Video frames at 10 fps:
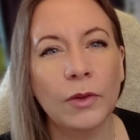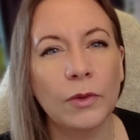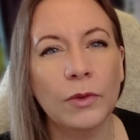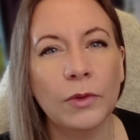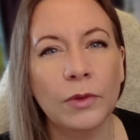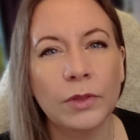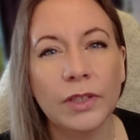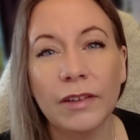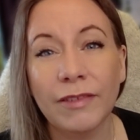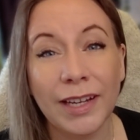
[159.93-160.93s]
or
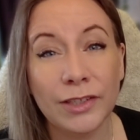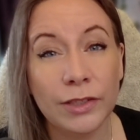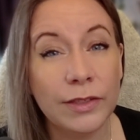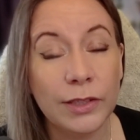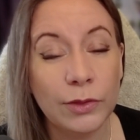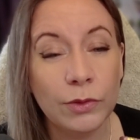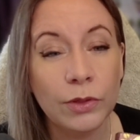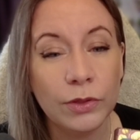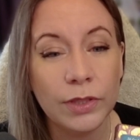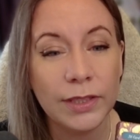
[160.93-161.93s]
directions that you
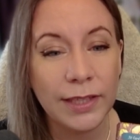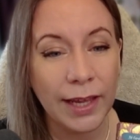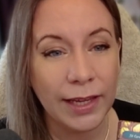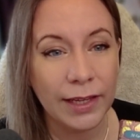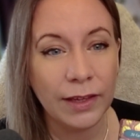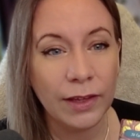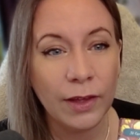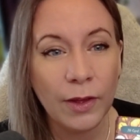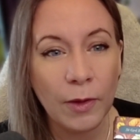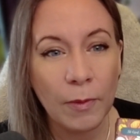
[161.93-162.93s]
could take.
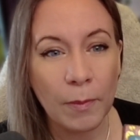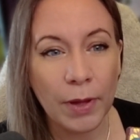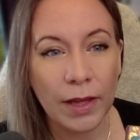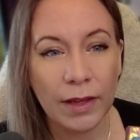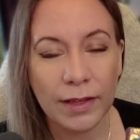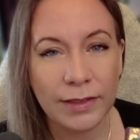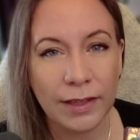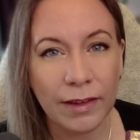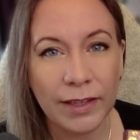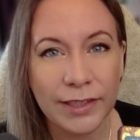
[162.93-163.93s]
But
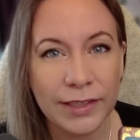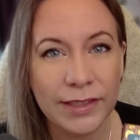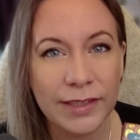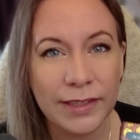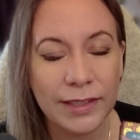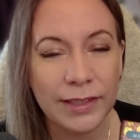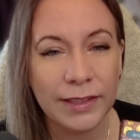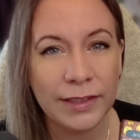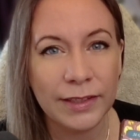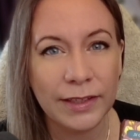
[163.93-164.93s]
I
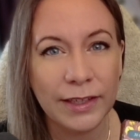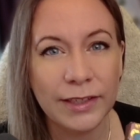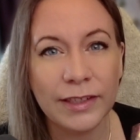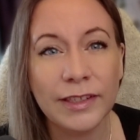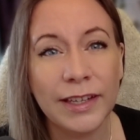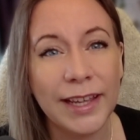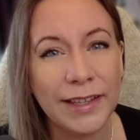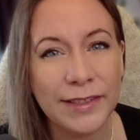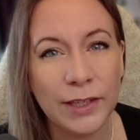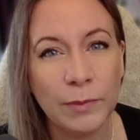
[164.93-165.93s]
get
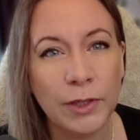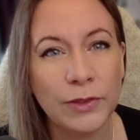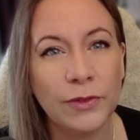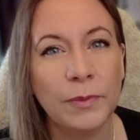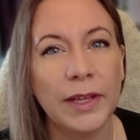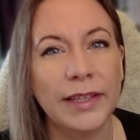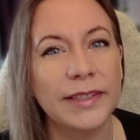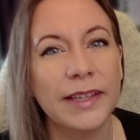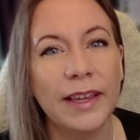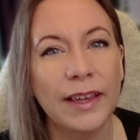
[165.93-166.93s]
so much from
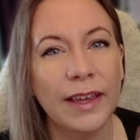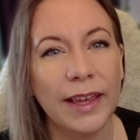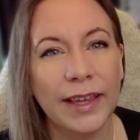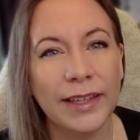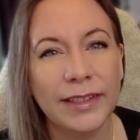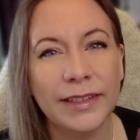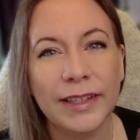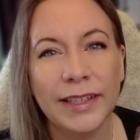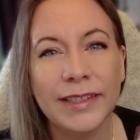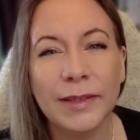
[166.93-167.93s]
these, and
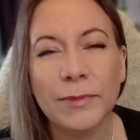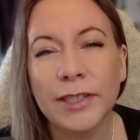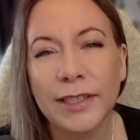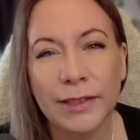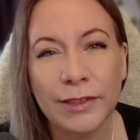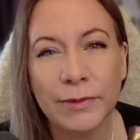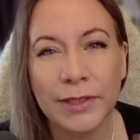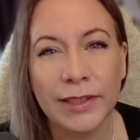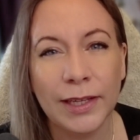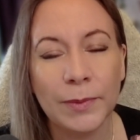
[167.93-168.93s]
it's up to you to
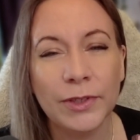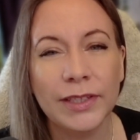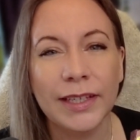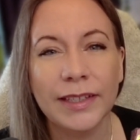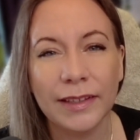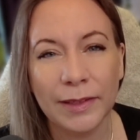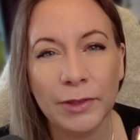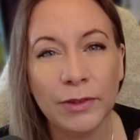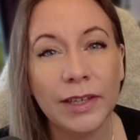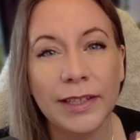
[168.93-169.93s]
interpret it. I'm
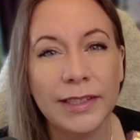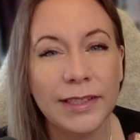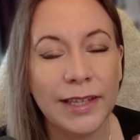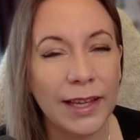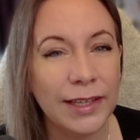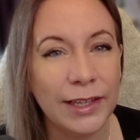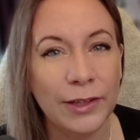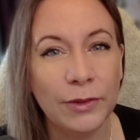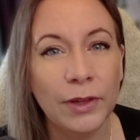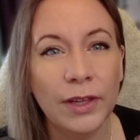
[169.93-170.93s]
not going to tell
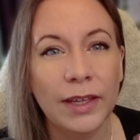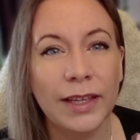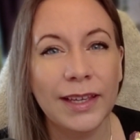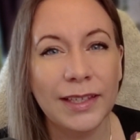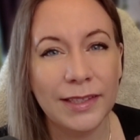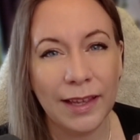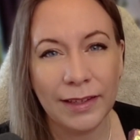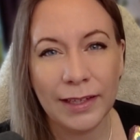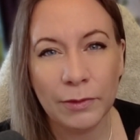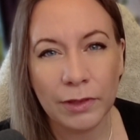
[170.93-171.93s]
you
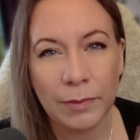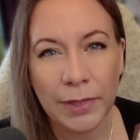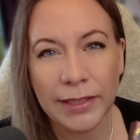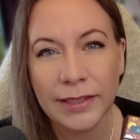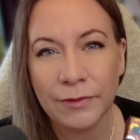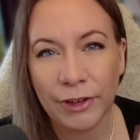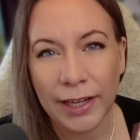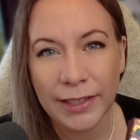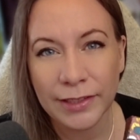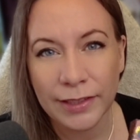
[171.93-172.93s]
exactly what it means in
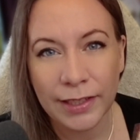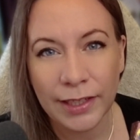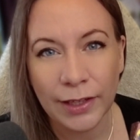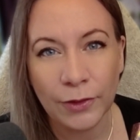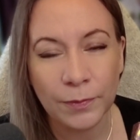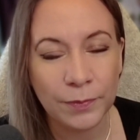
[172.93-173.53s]
relation to you,